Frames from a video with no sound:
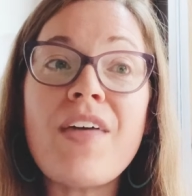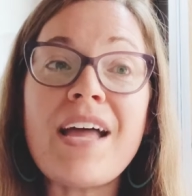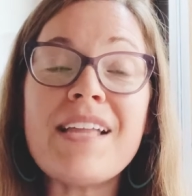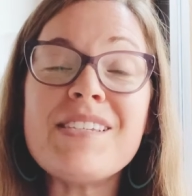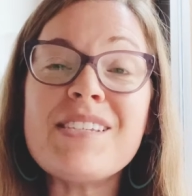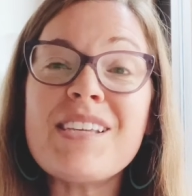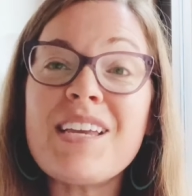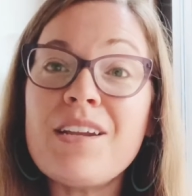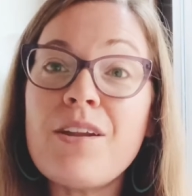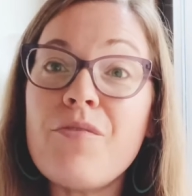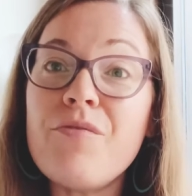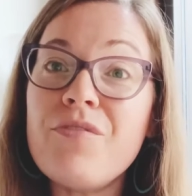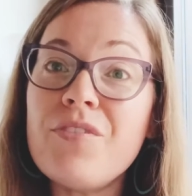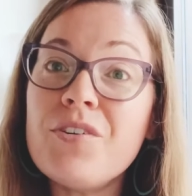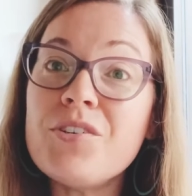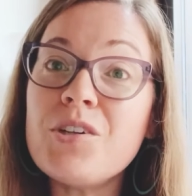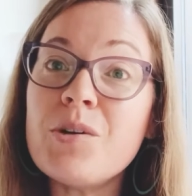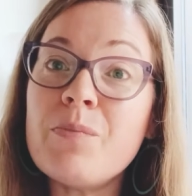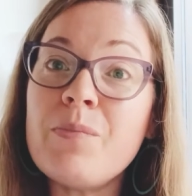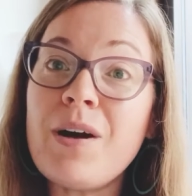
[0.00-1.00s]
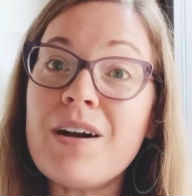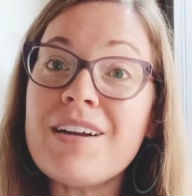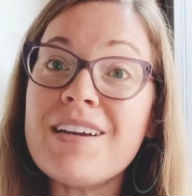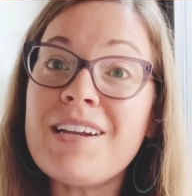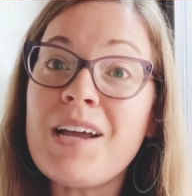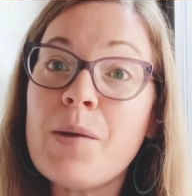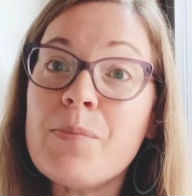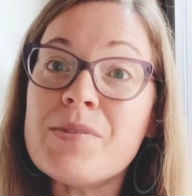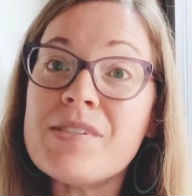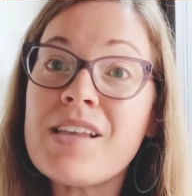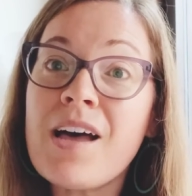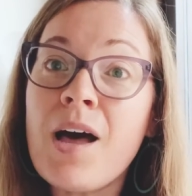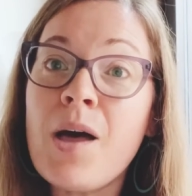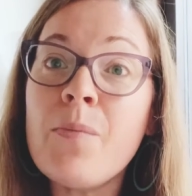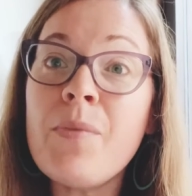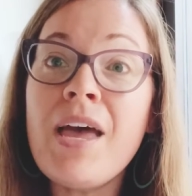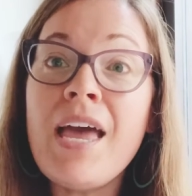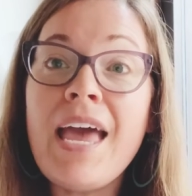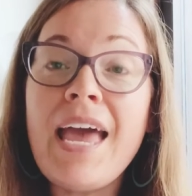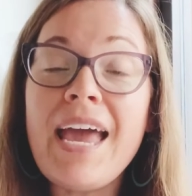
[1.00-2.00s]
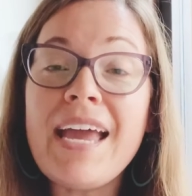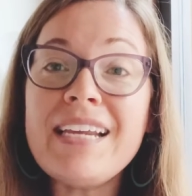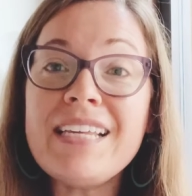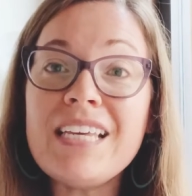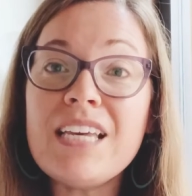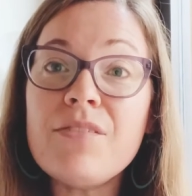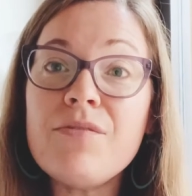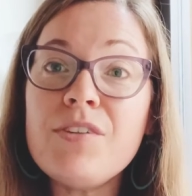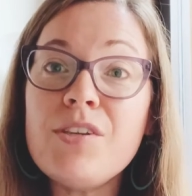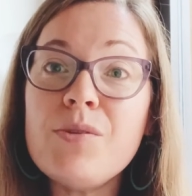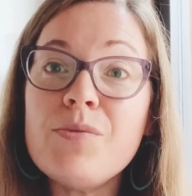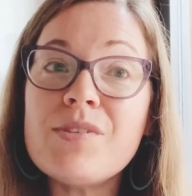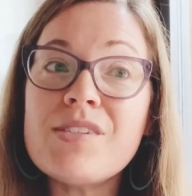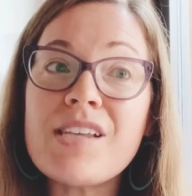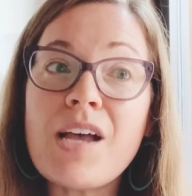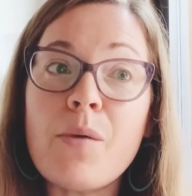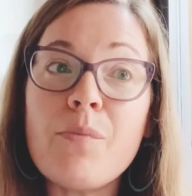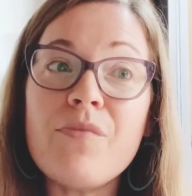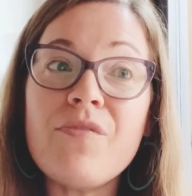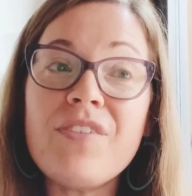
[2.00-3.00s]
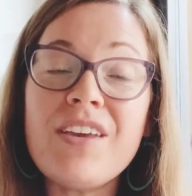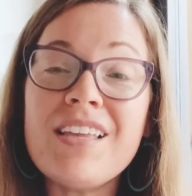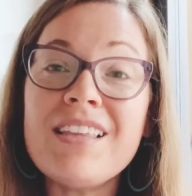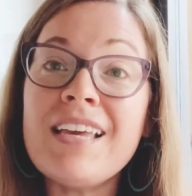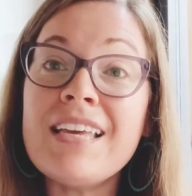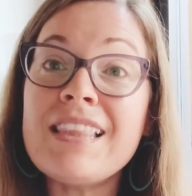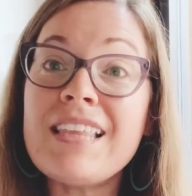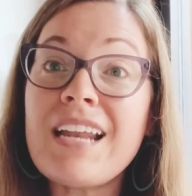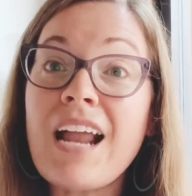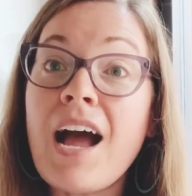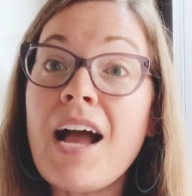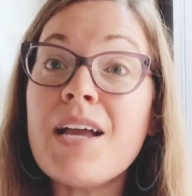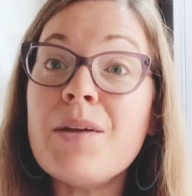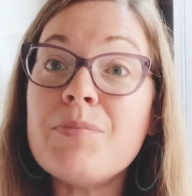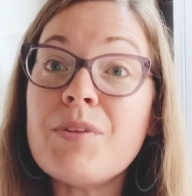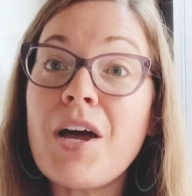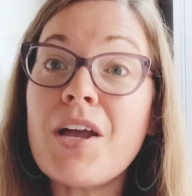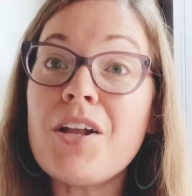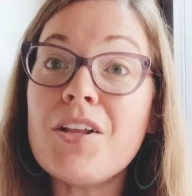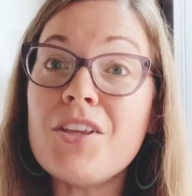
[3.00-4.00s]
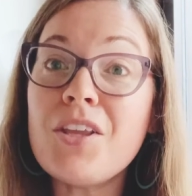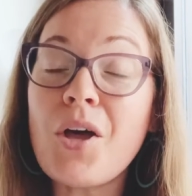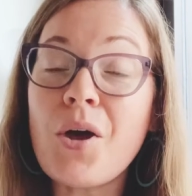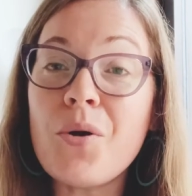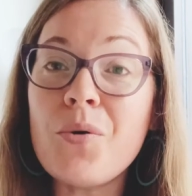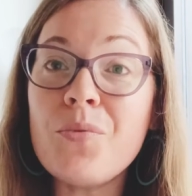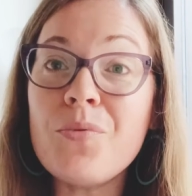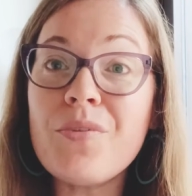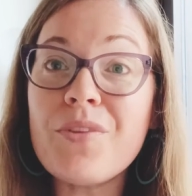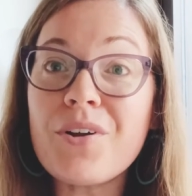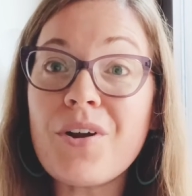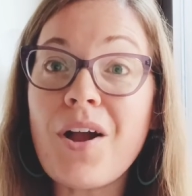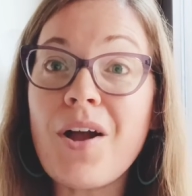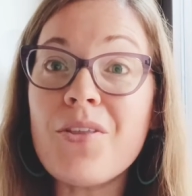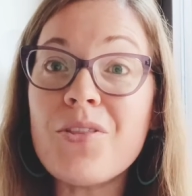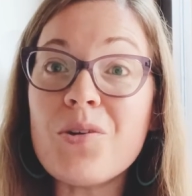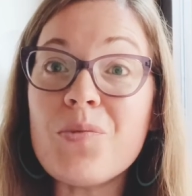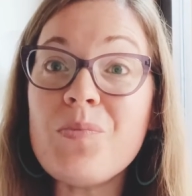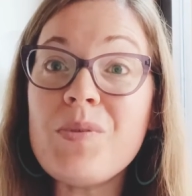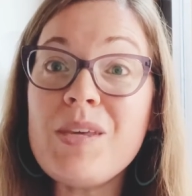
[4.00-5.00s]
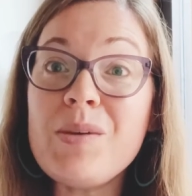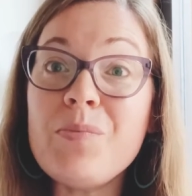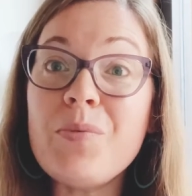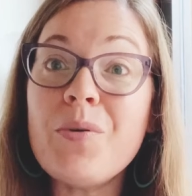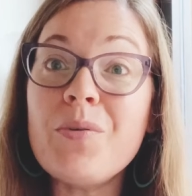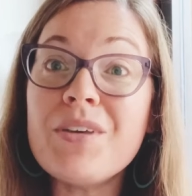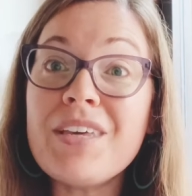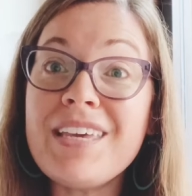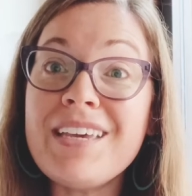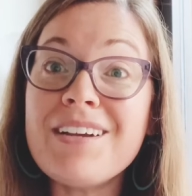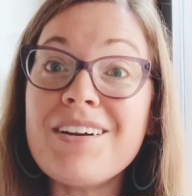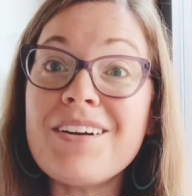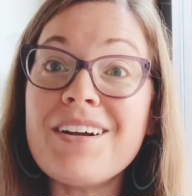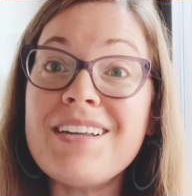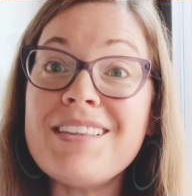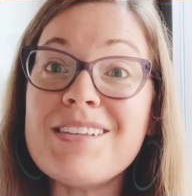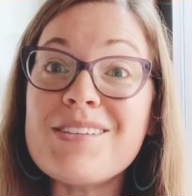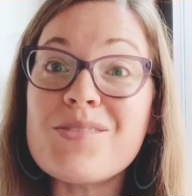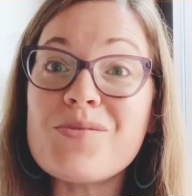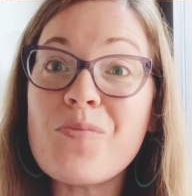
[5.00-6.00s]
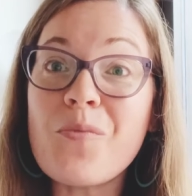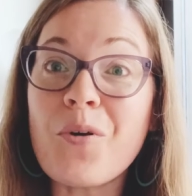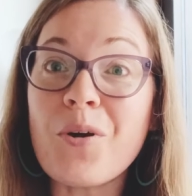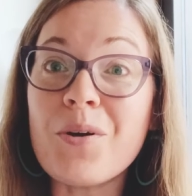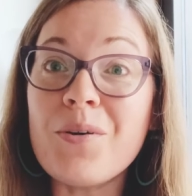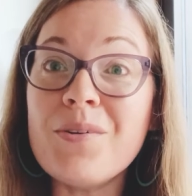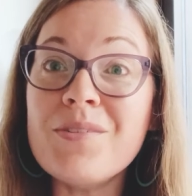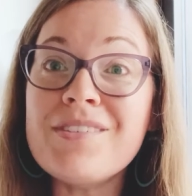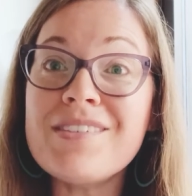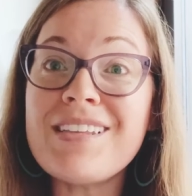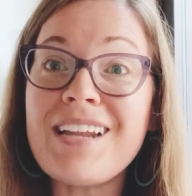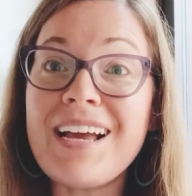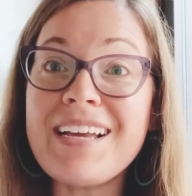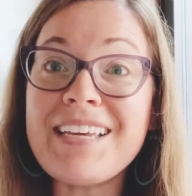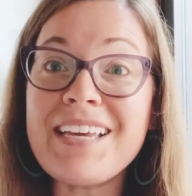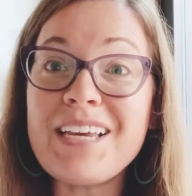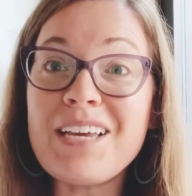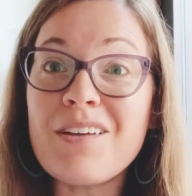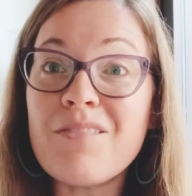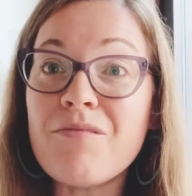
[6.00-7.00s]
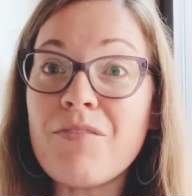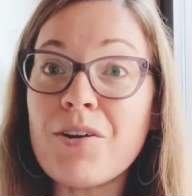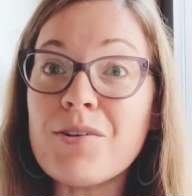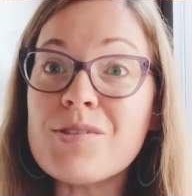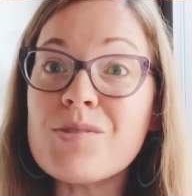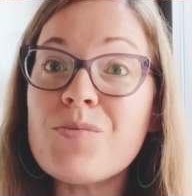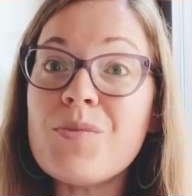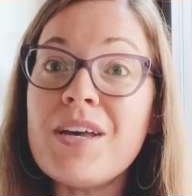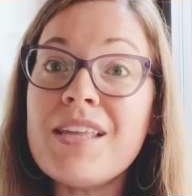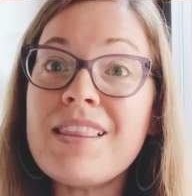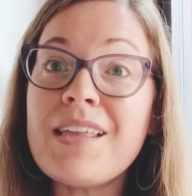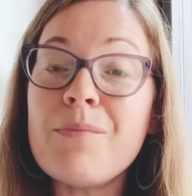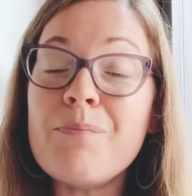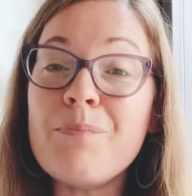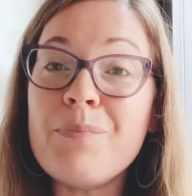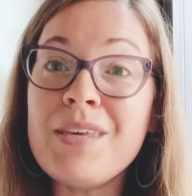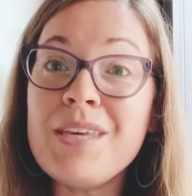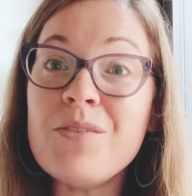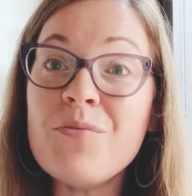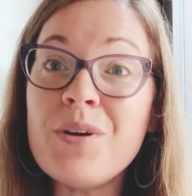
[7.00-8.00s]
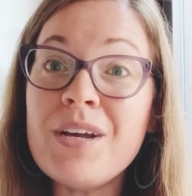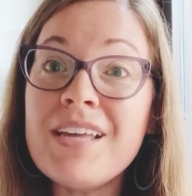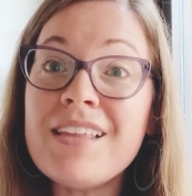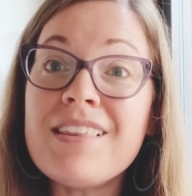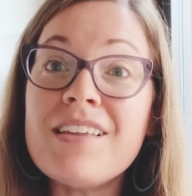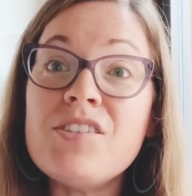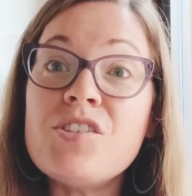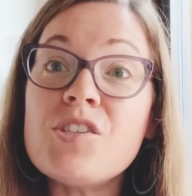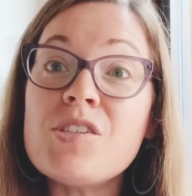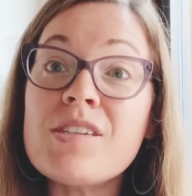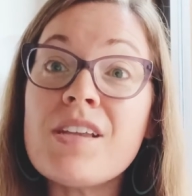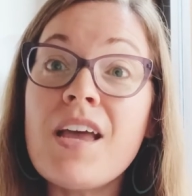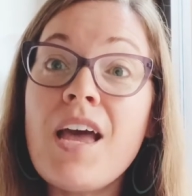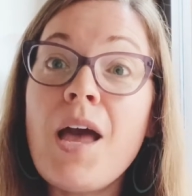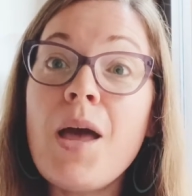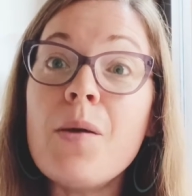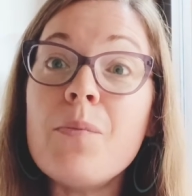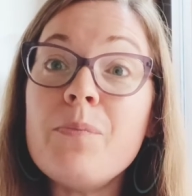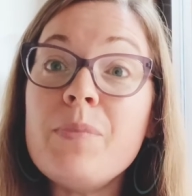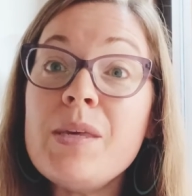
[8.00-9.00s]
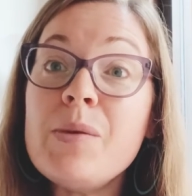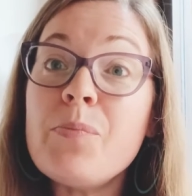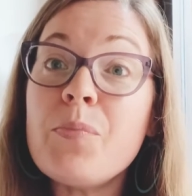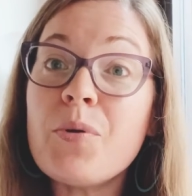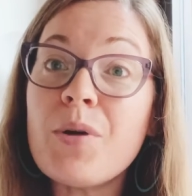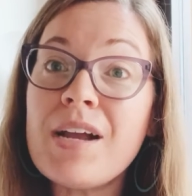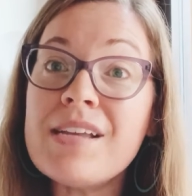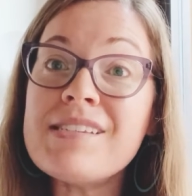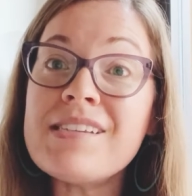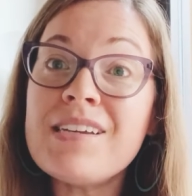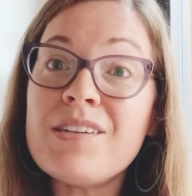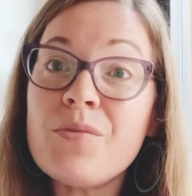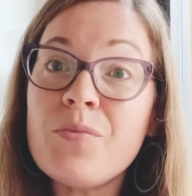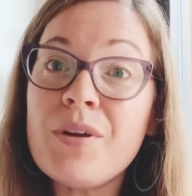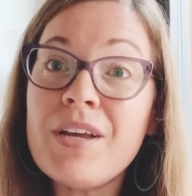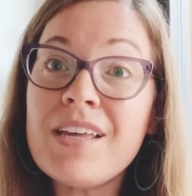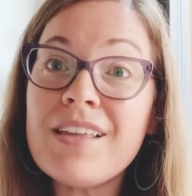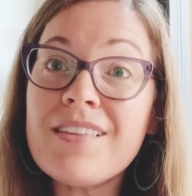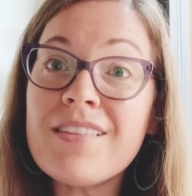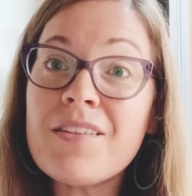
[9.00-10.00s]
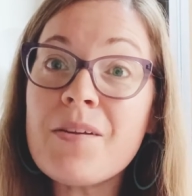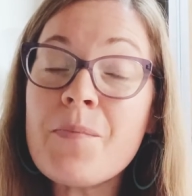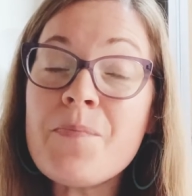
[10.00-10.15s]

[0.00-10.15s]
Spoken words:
that's gonna fill your bucket up some and give you some feeling that I am not alone. There are other people here in this world that I can converse with and just be present with.